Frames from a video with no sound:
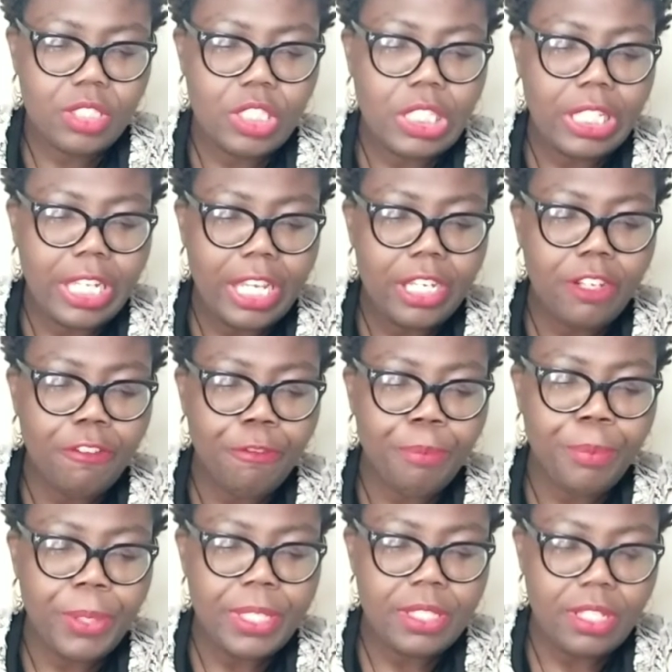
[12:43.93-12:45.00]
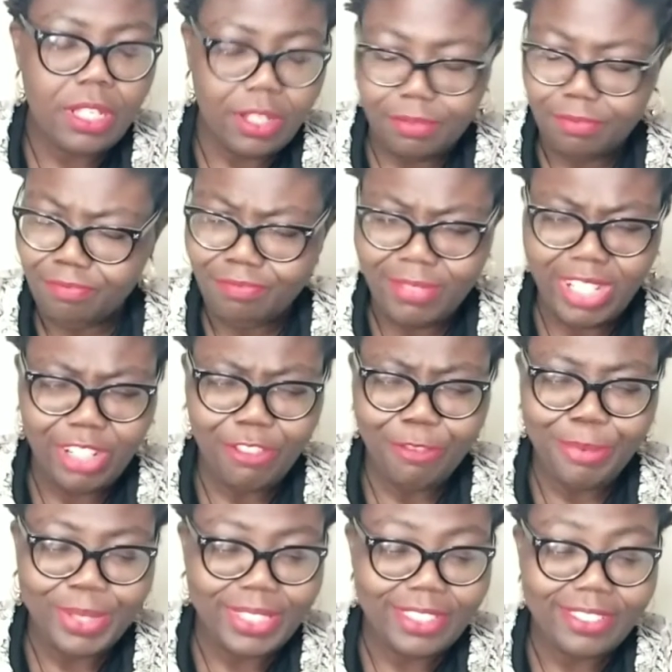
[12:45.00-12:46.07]
Nine of um, nine of
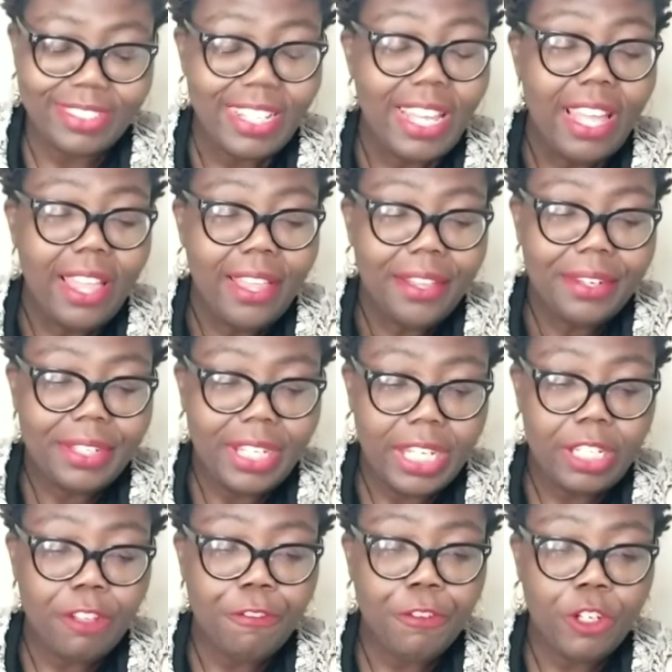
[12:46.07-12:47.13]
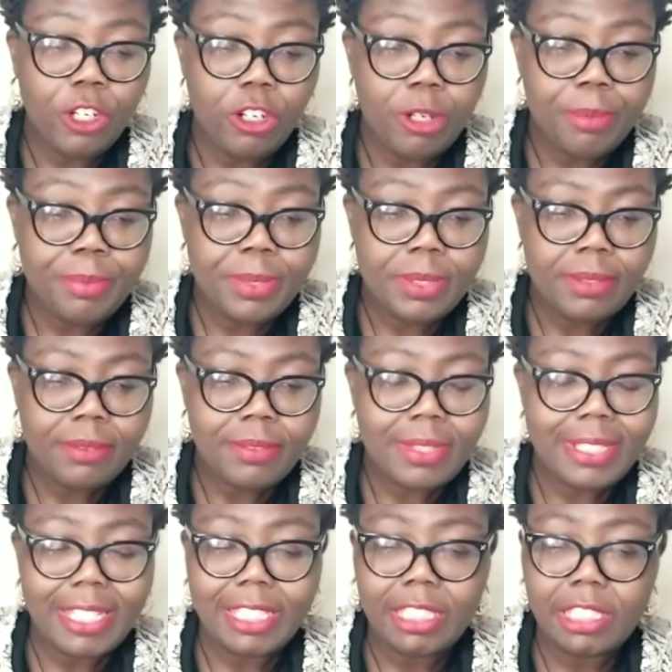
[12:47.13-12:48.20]
pentacles, nine of cups,
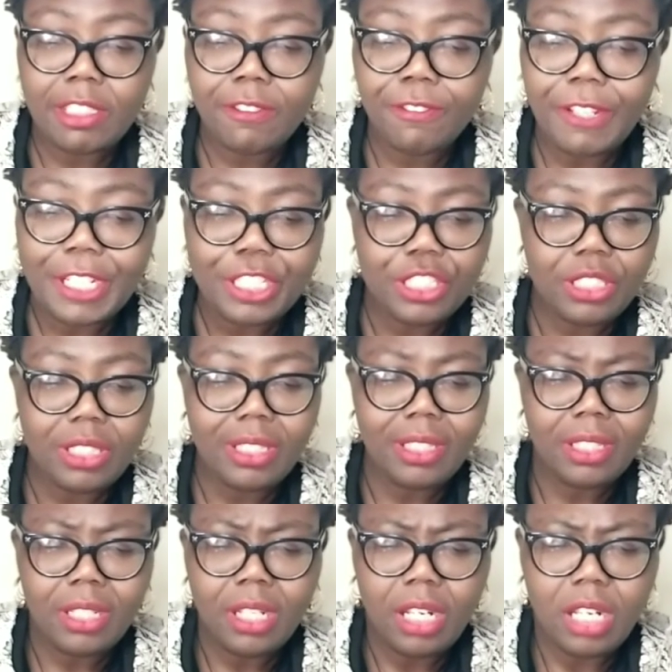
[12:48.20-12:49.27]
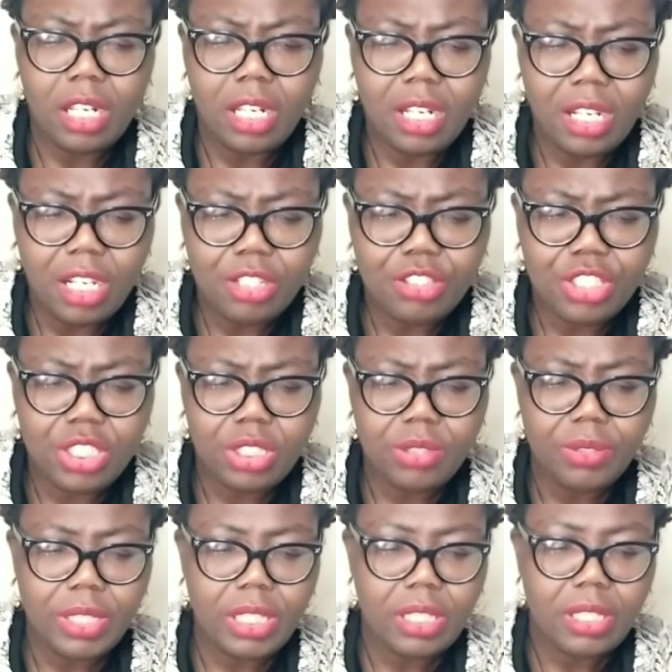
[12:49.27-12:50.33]
satisfaction,
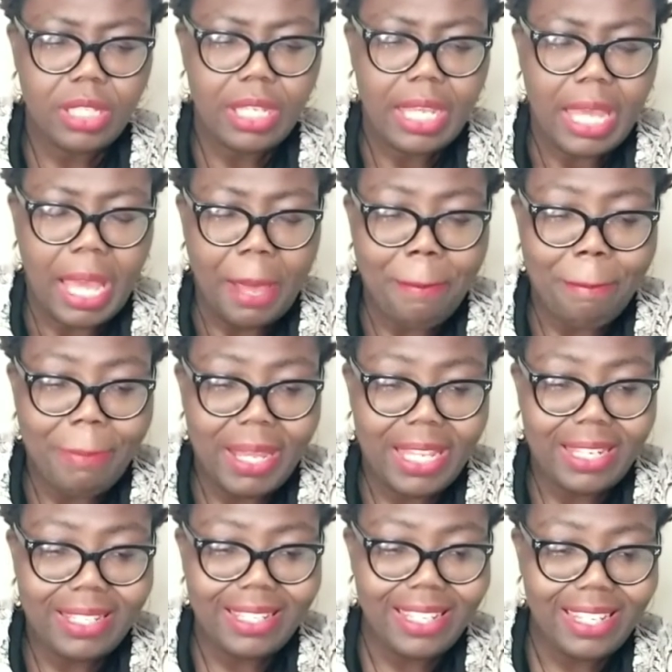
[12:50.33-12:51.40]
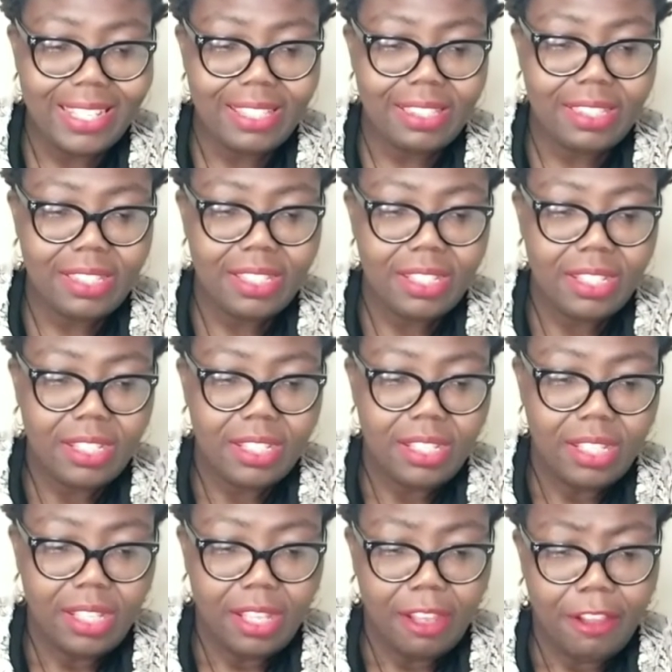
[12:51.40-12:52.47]
luxury, abundant,
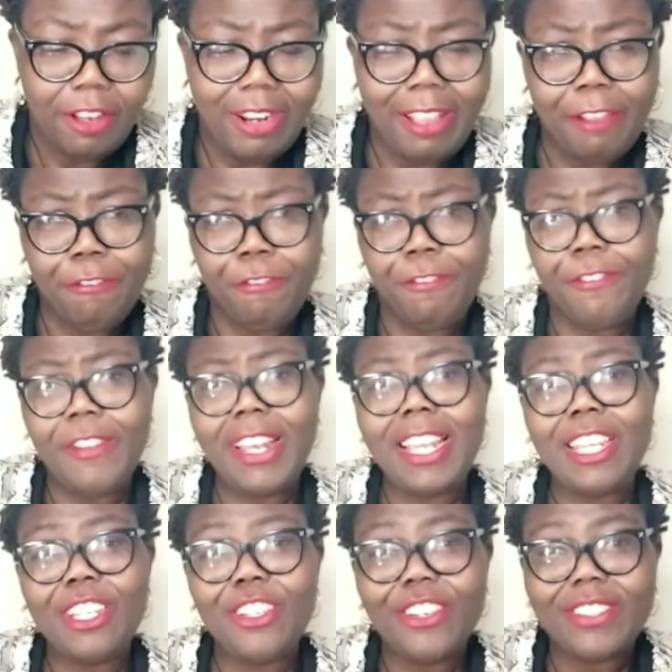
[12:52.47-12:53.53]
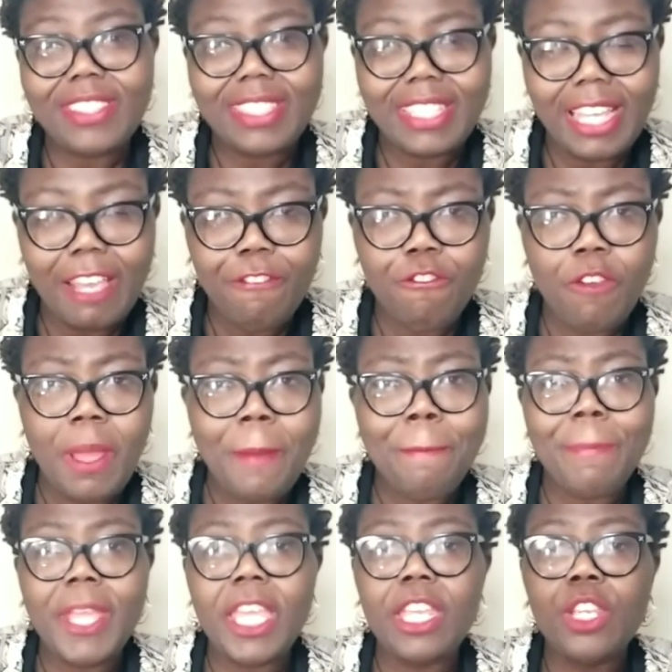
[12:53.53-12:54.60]
like feeling yourself,
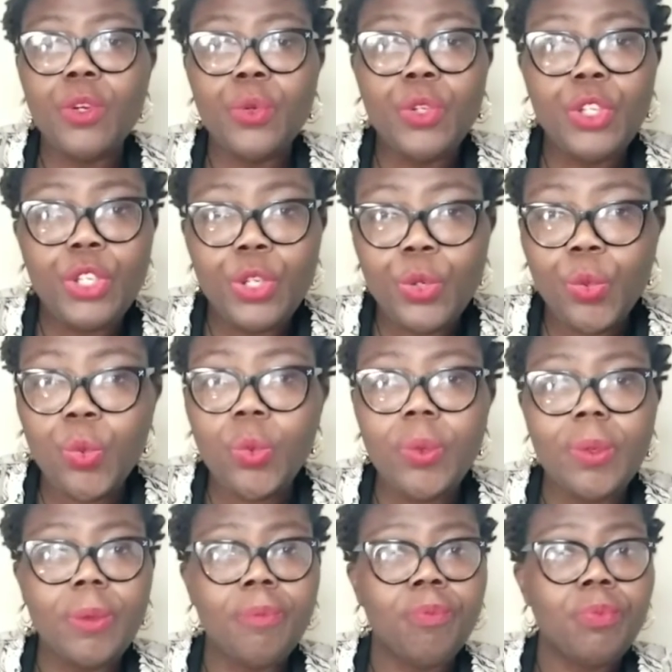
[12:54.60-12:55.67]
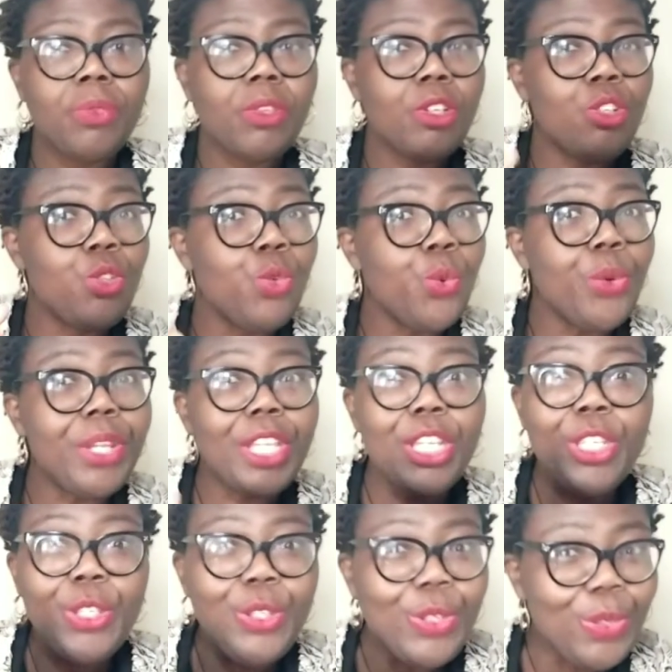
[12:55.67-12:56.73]
being you, doing
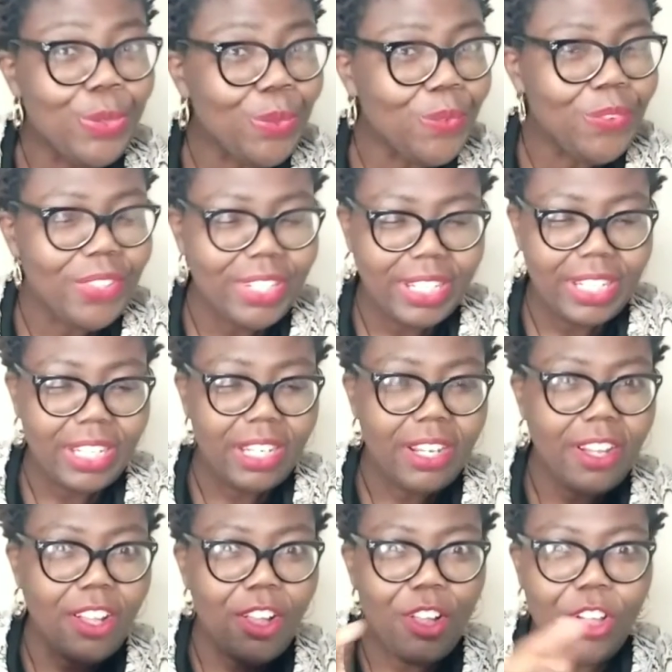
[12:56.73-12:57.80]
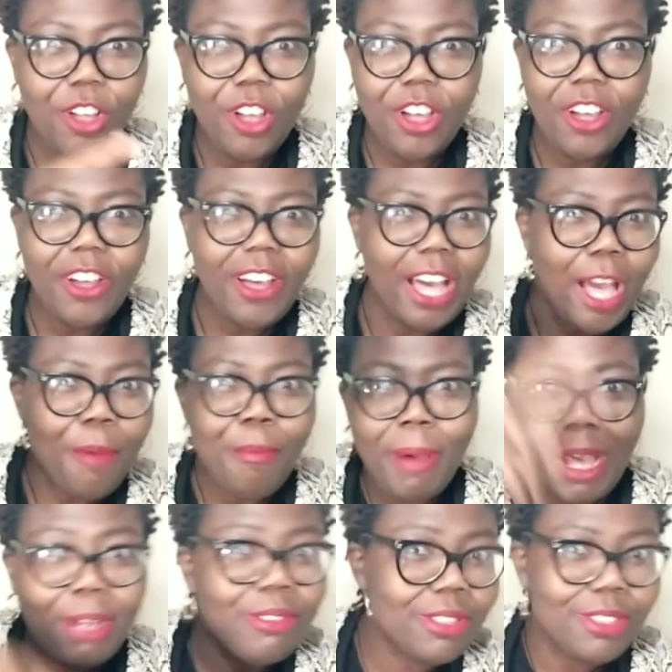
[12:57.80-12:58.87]
you, all
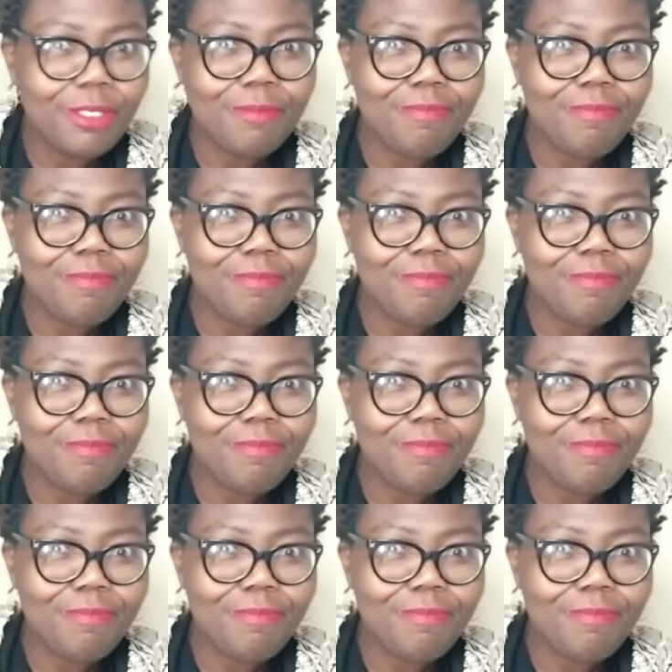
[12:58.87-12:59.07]
about